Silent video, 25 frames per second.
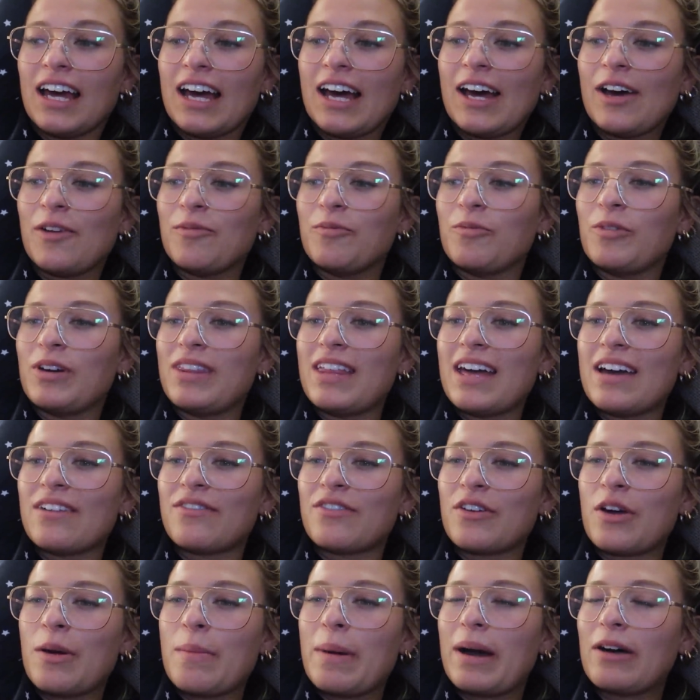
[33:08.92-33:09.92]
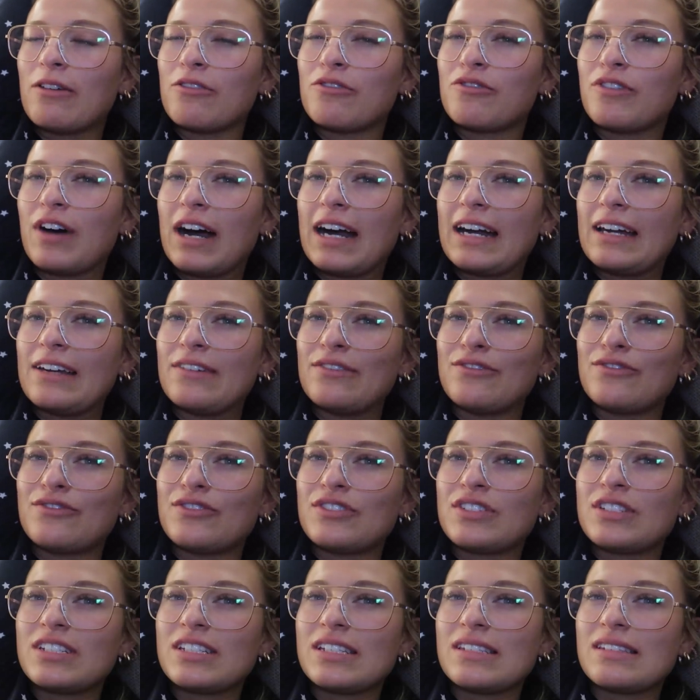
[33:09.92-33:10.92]
Um, we're there for about
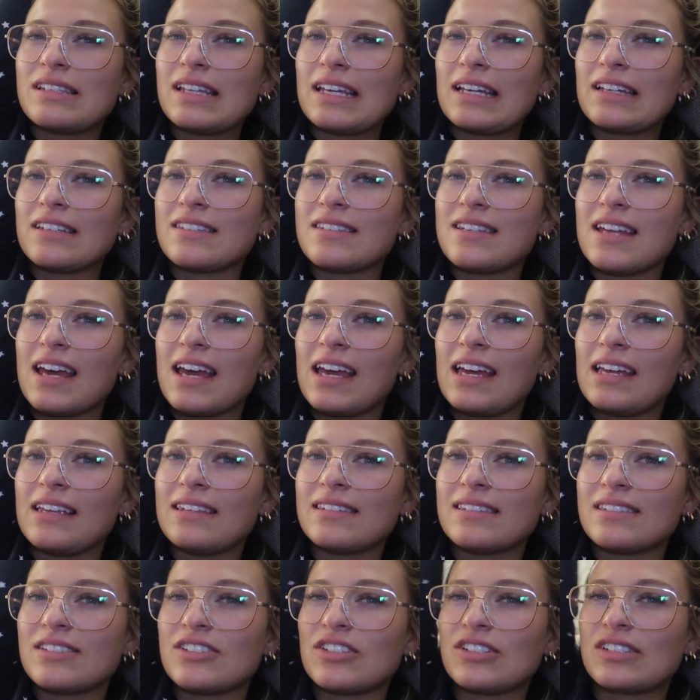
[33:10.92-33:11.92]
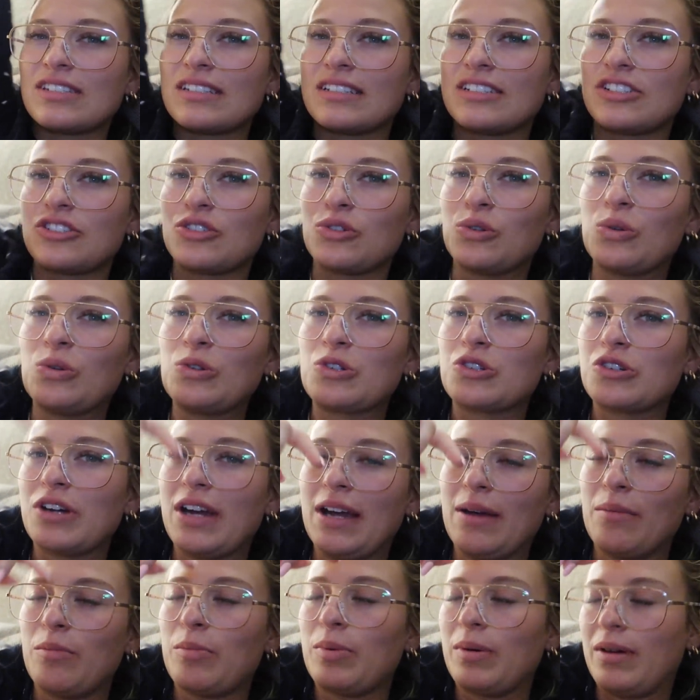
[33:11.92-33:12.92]
five to six days. It's just a short
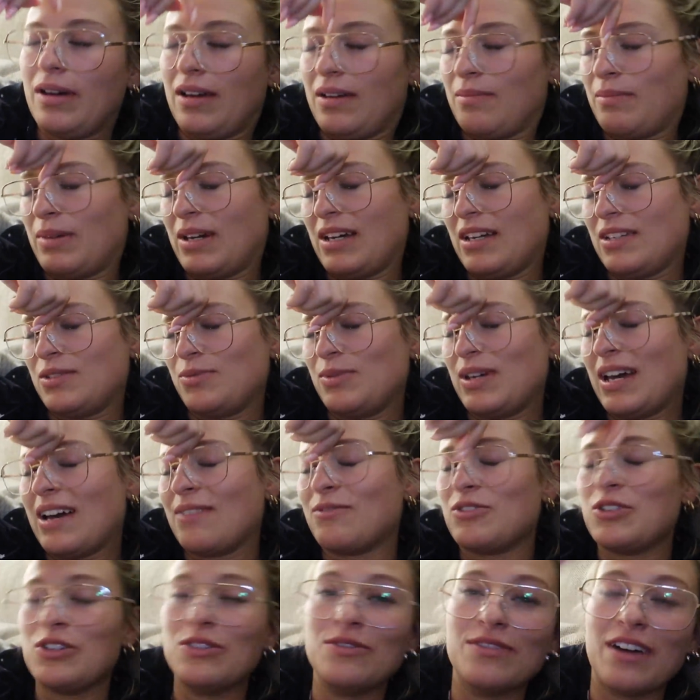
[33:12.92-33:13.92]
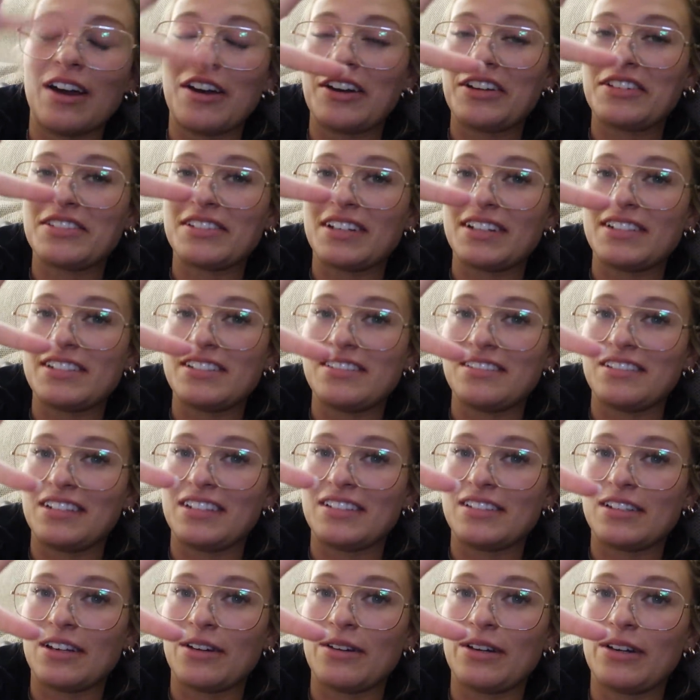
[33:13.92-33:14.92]
trip because we have two very exciting
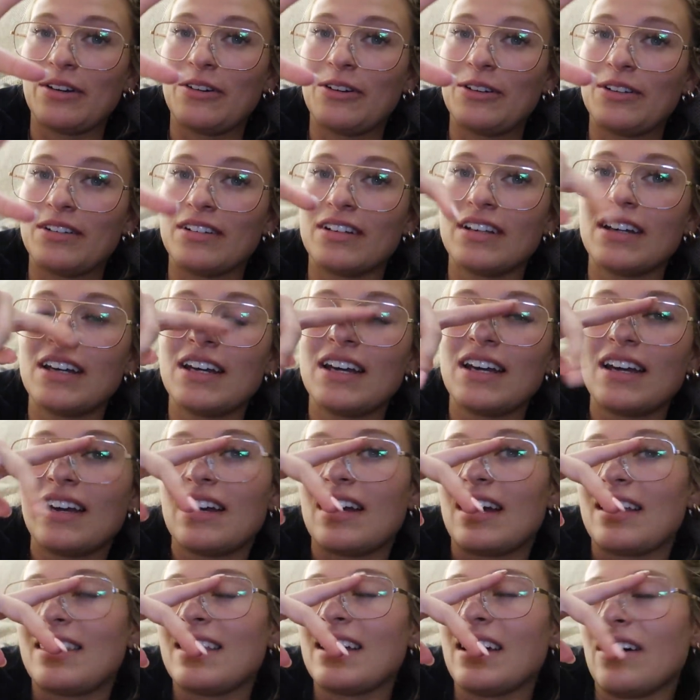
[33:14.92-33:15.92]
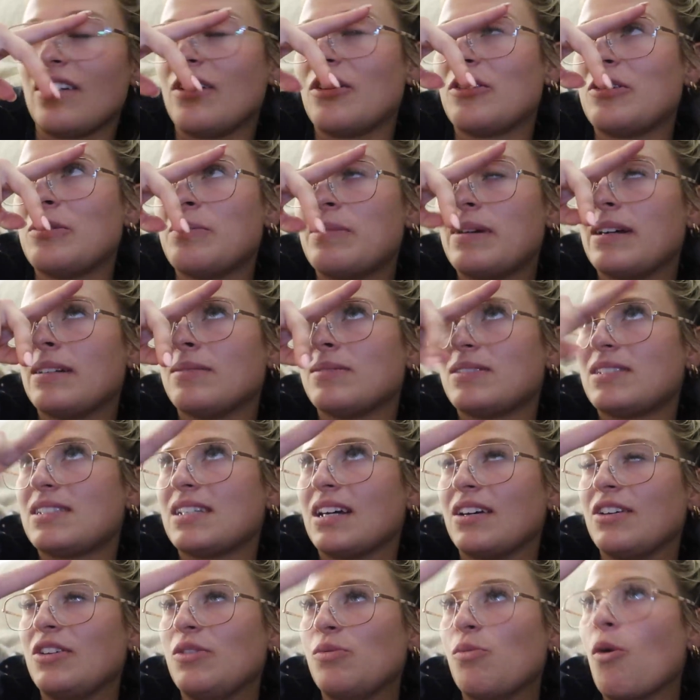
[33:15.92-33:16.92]
things going on. I think I'll only be able to
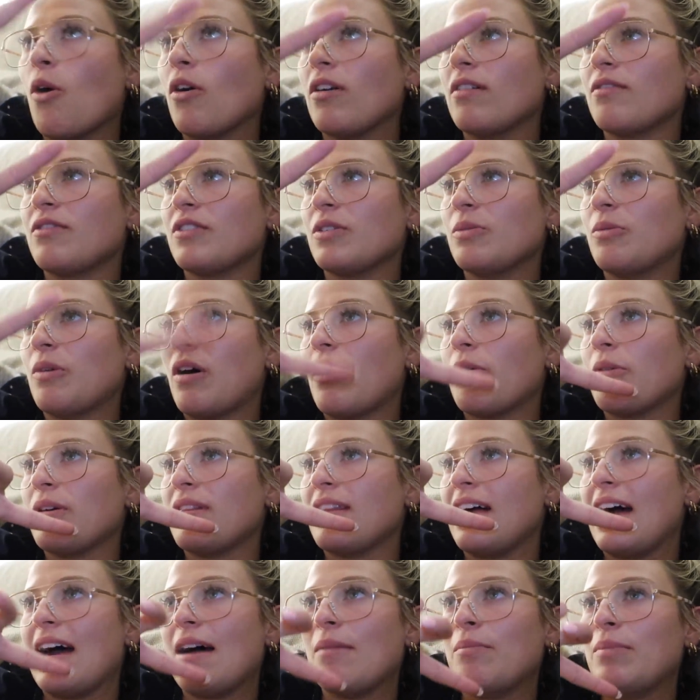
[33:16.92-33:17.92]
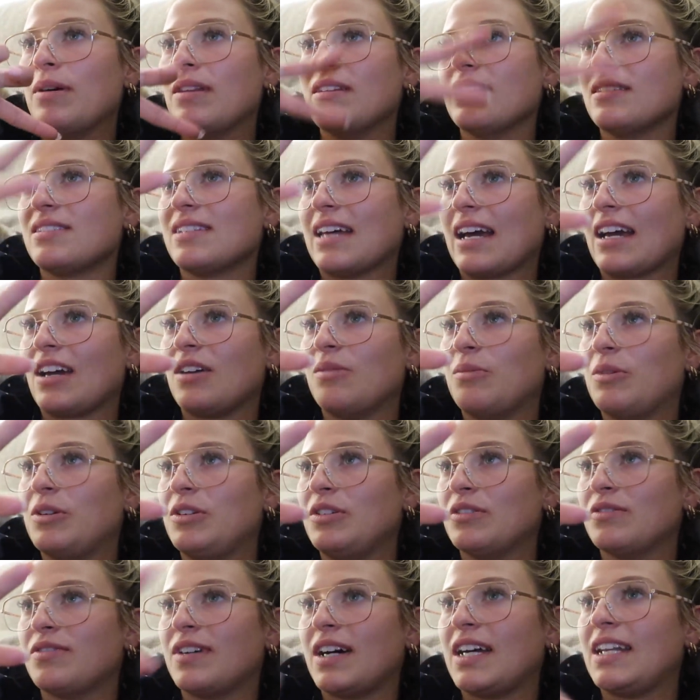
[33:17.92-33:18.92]
tell you one of them while we're there, but the second one
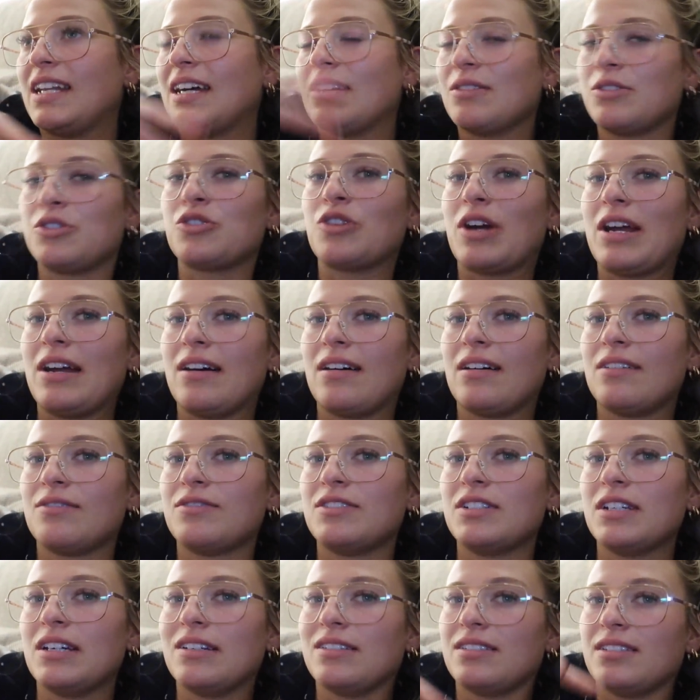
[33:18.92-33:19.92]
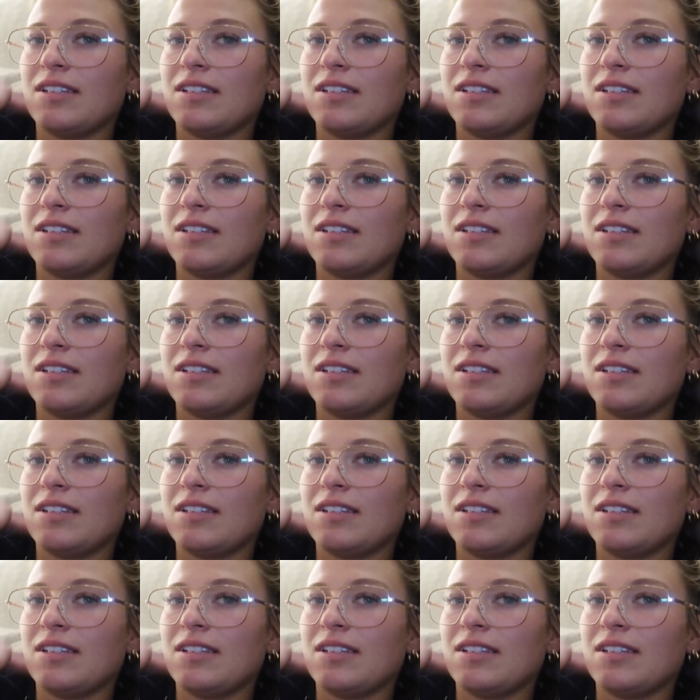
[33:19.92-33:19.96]
you'll find out straight after.